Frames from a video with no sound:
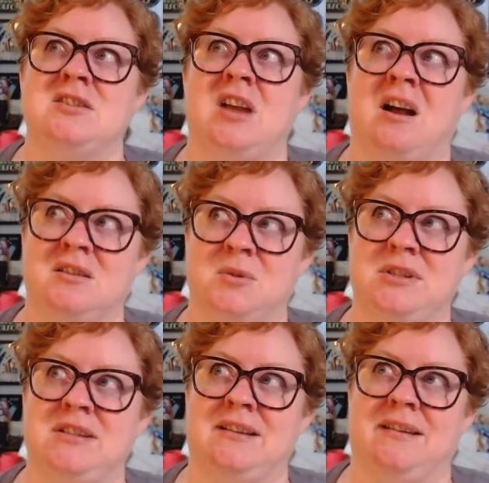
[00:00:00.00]

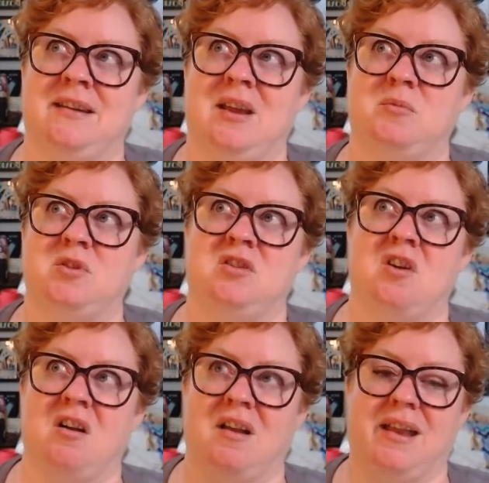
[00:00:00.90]
tongue-twistingly named
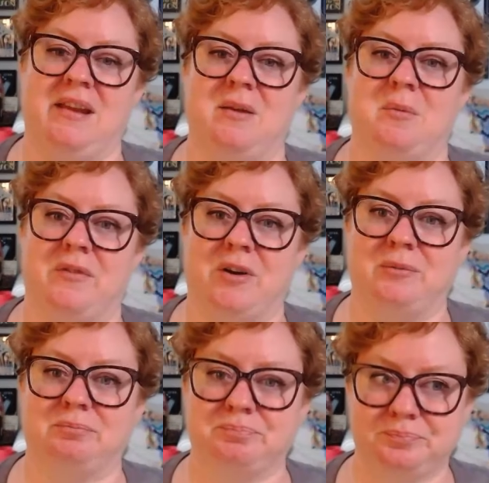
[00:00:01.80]
Youghiogheny River.